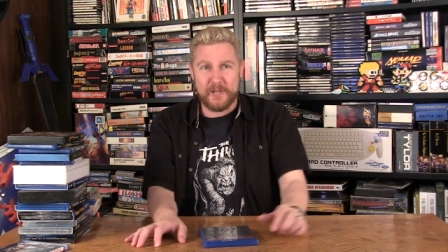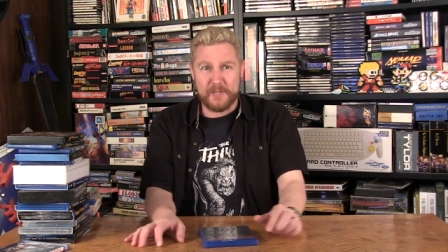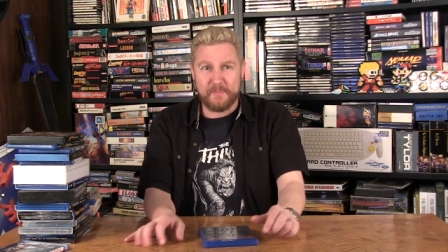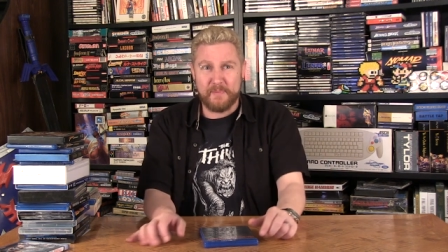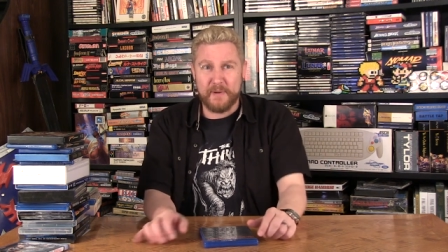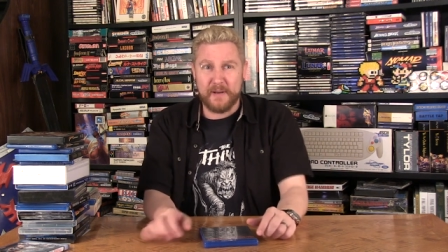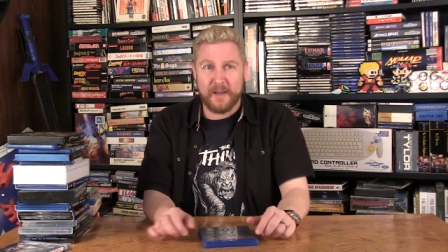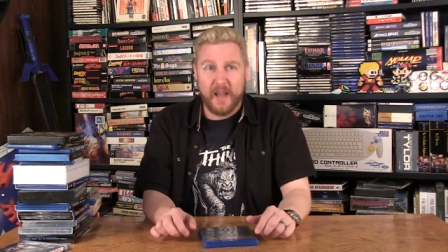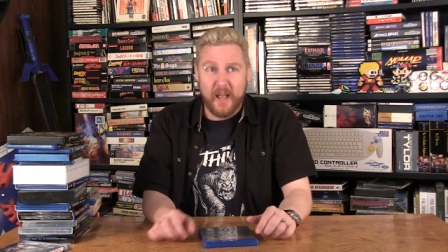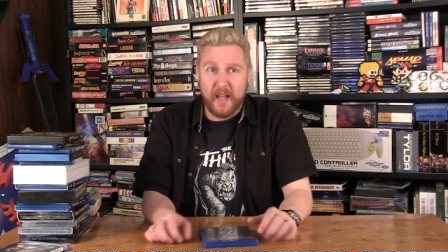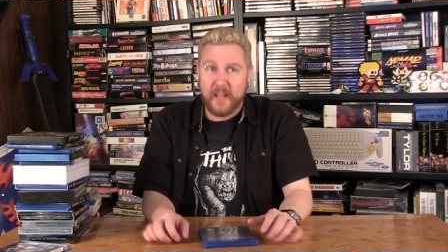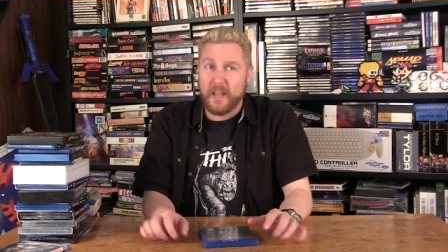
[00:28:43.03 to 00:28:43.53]
just
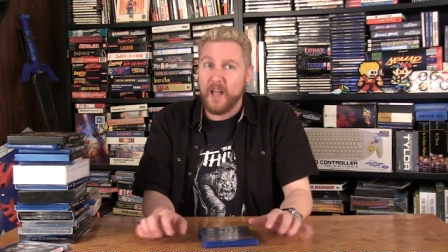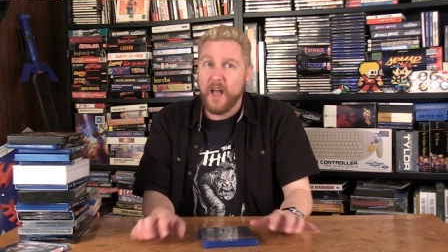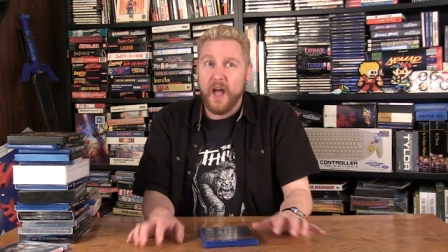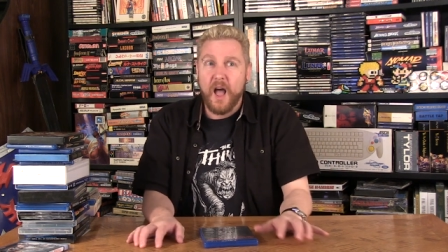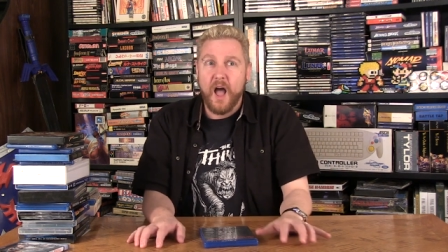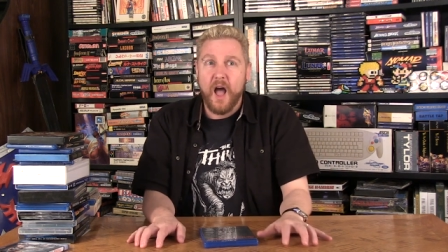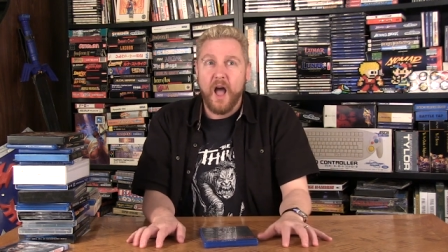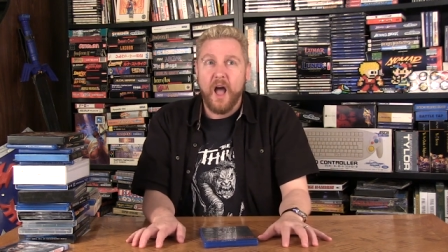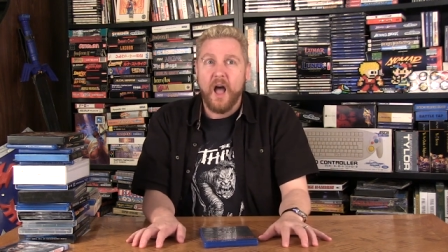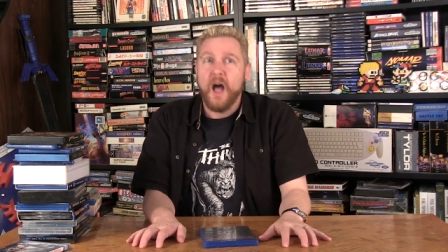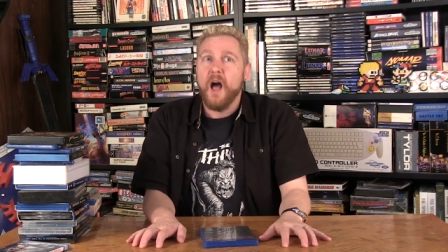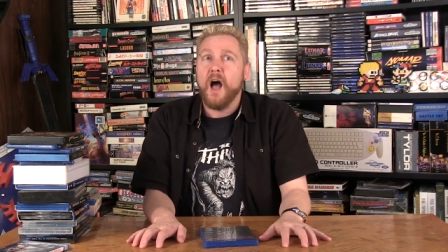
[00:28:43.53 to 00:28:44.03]
being like,
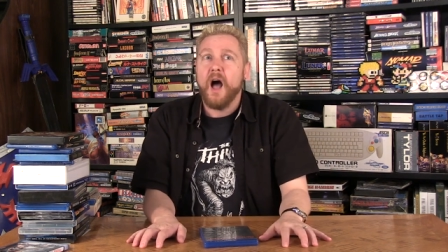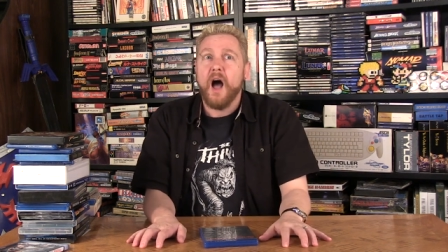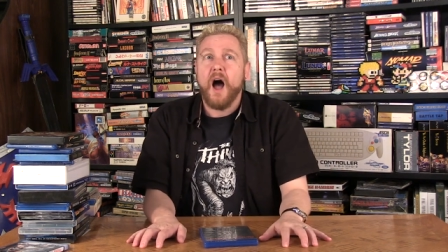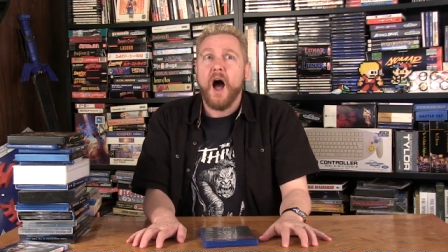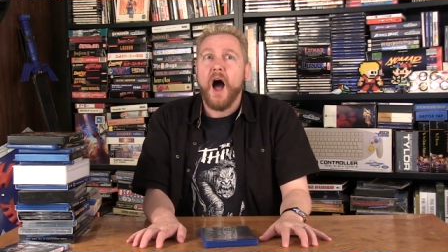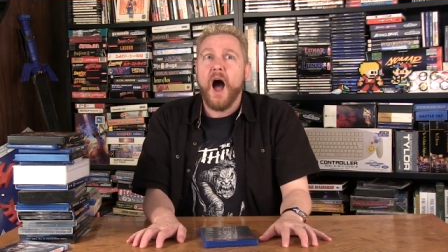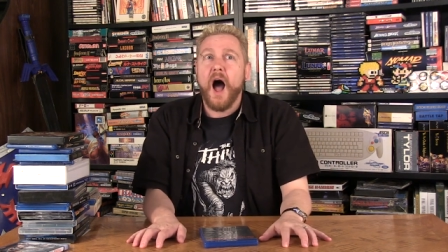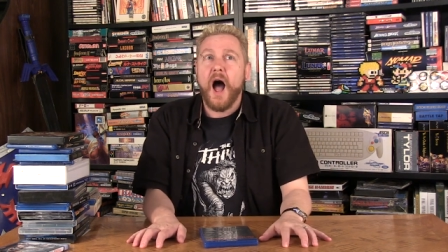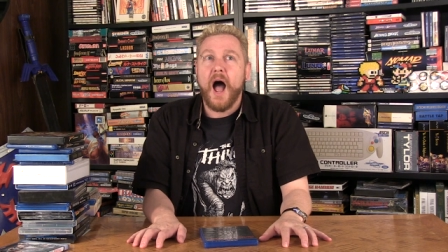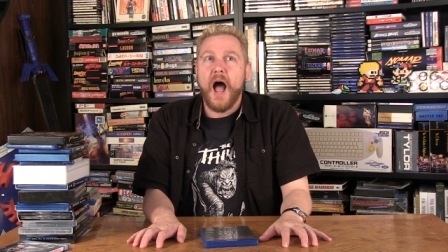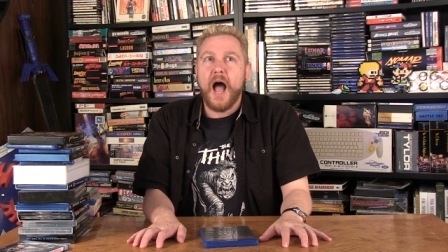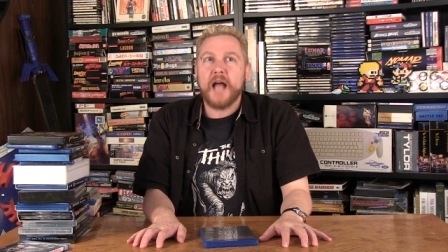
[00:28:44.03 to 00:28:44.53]

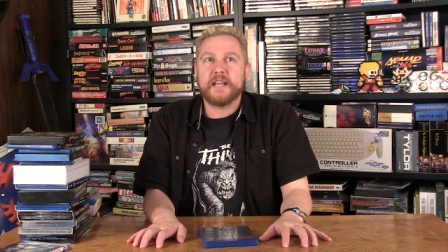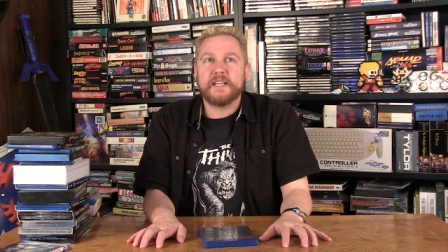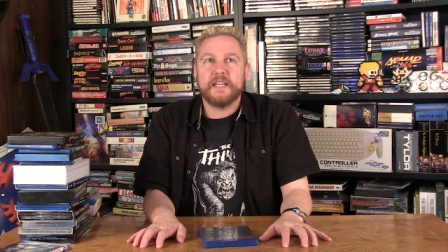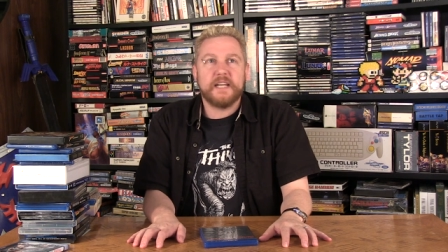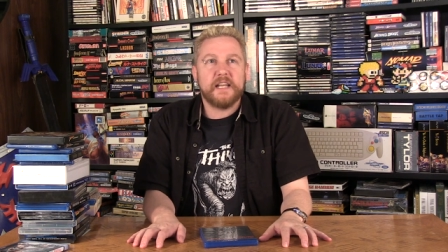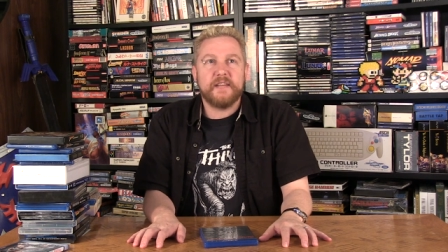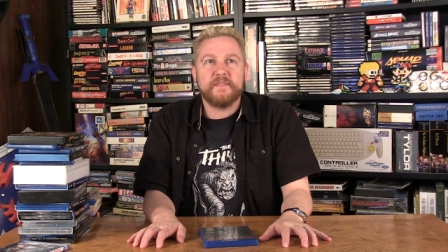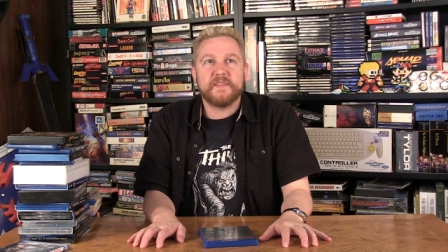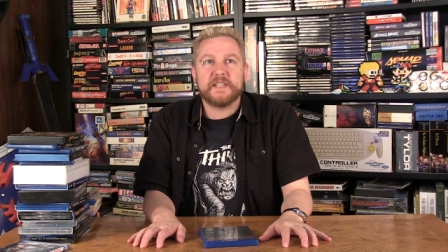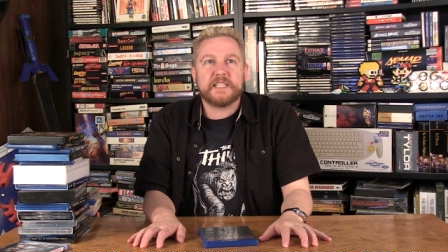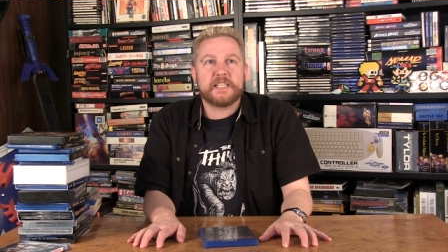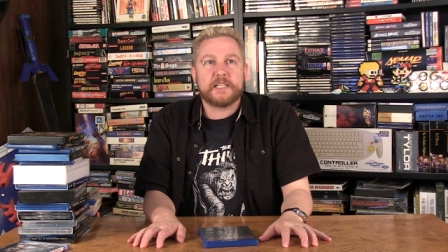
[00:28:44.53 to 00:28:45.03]
I
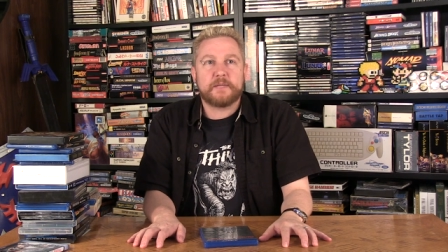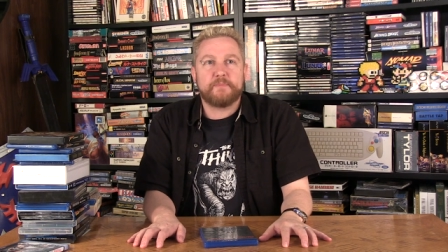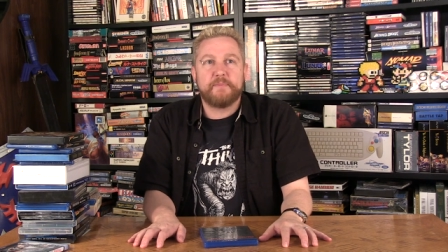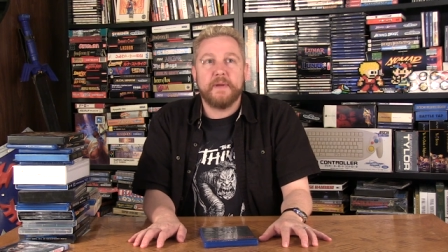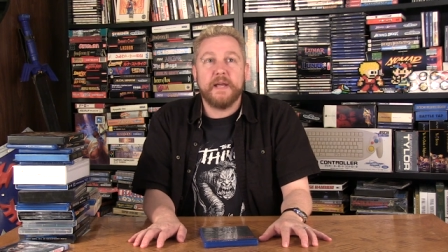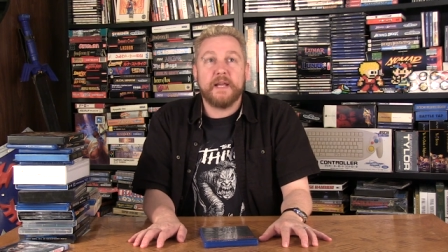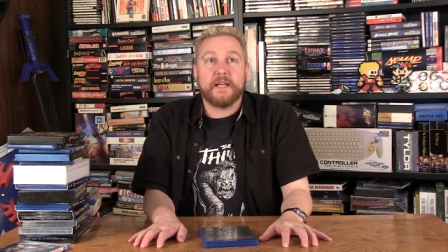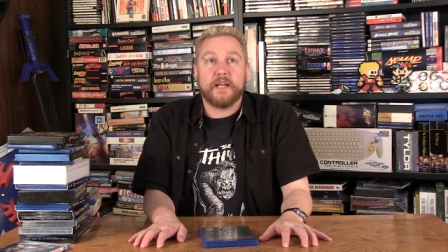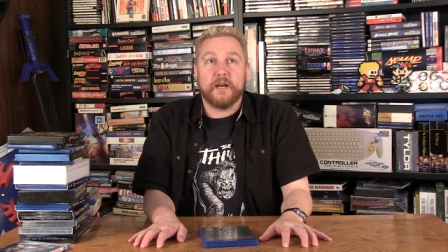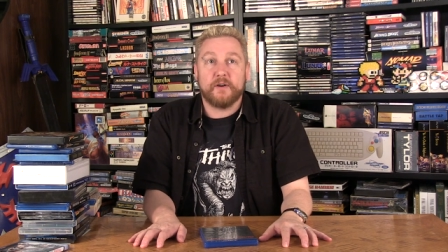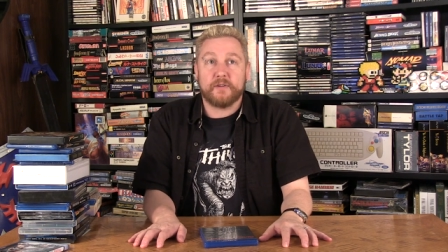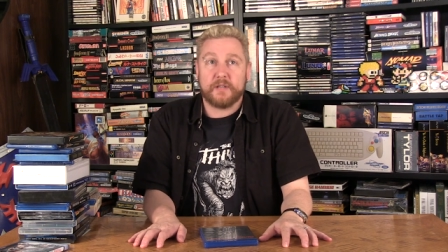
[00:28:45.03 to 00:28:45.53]
didn't even
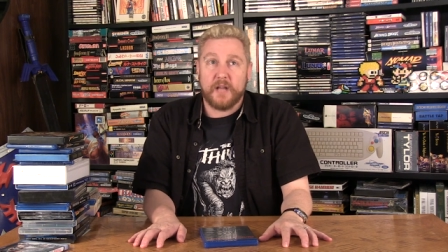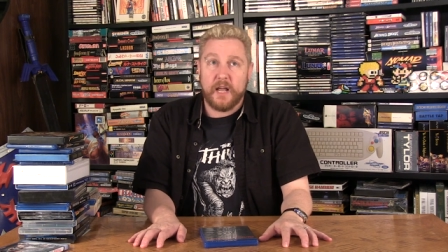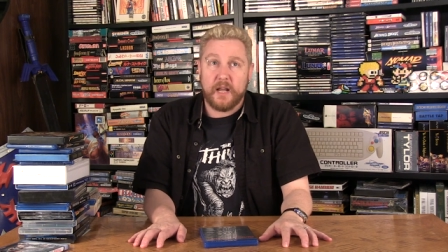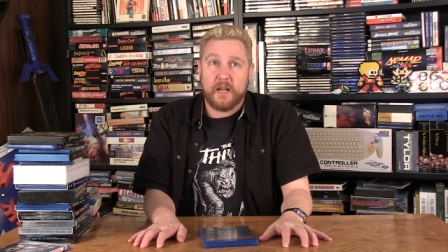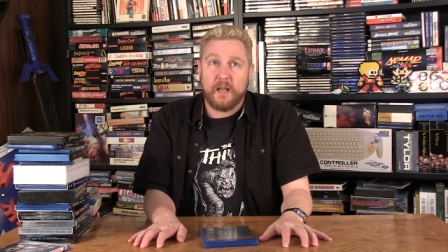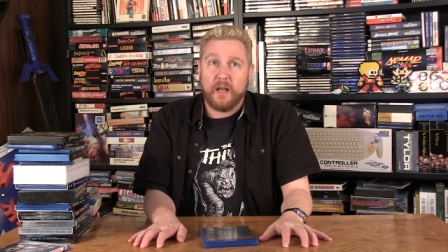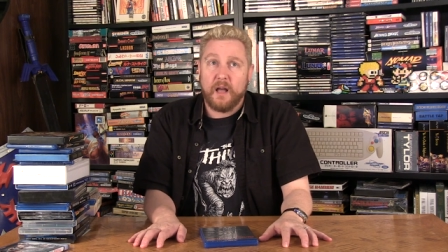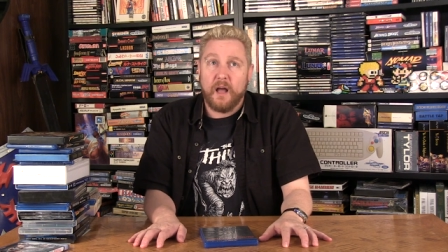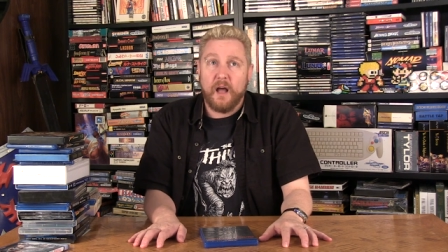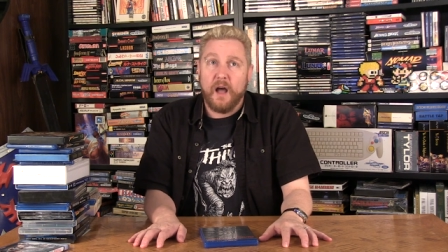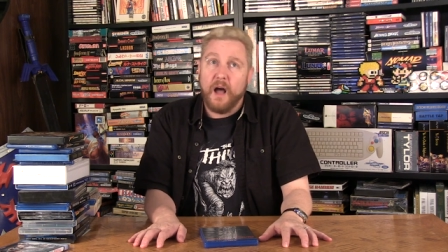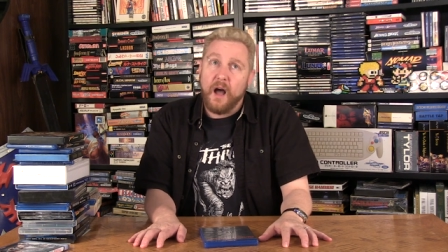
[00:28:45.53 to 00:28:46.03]
speak. I was
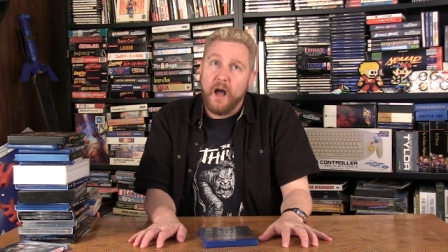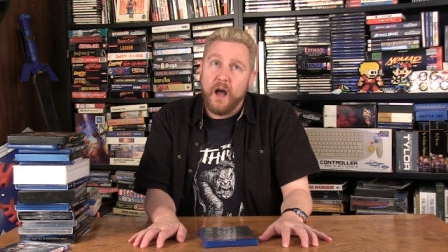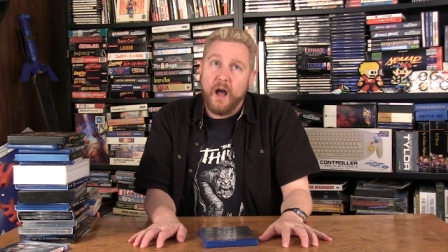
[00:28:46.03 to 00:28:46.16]
like,